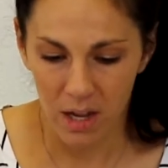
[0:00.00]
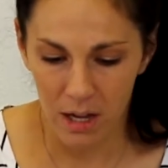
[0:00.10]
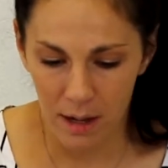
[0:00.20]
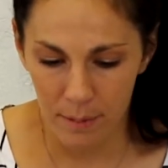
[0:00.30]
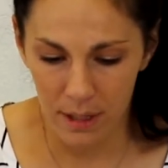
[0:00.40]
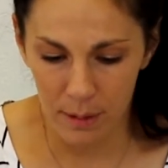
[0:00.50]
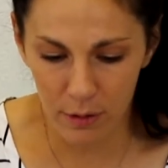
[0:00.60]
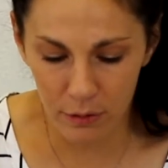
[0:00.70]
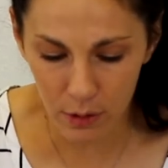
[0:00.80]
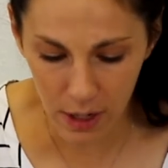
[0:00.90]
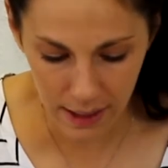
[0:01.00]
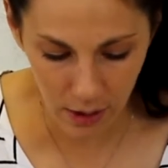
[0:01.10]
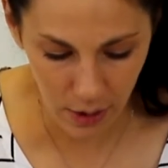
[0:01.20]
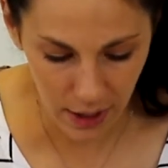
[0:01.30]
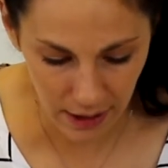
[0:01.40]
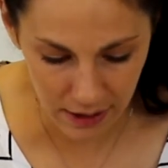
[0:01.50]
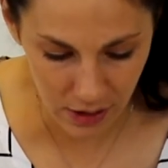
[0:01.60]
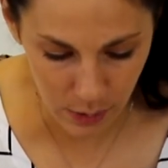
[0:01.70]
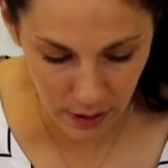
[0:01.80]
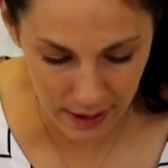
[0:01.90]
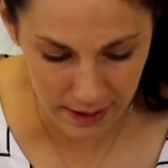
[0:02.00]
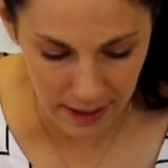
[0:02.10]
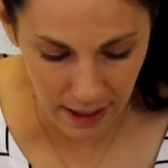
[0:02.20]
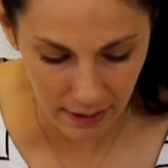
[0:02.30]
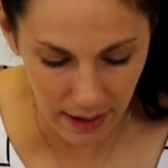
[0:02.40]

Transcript: Um, and before I go here, I just want to say